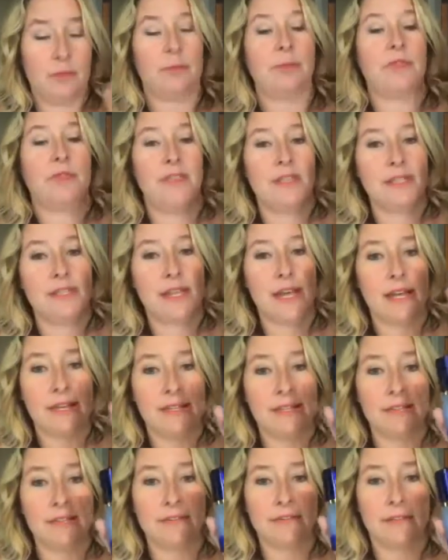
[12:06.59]
but this
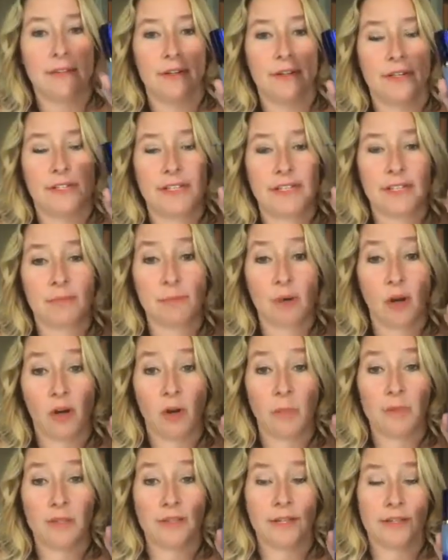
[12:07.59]
has a very
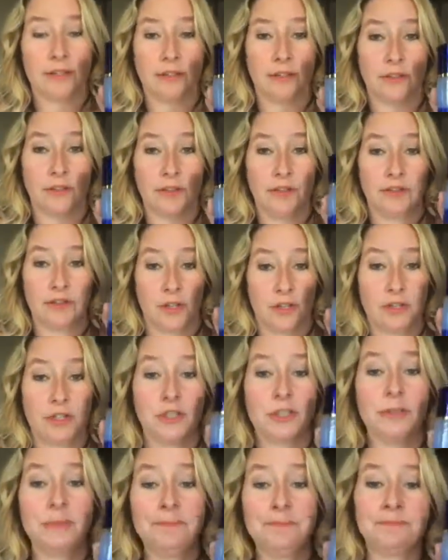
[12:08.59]
small molecular
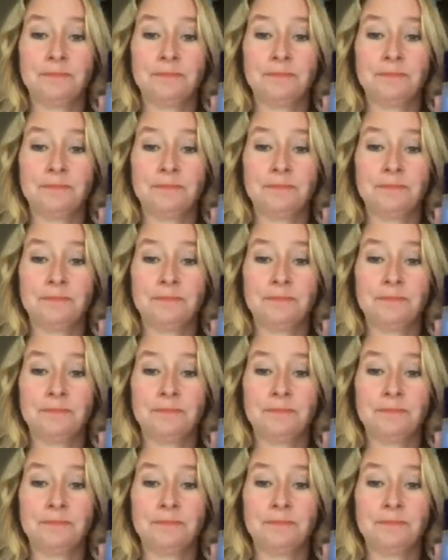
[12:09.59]
structure.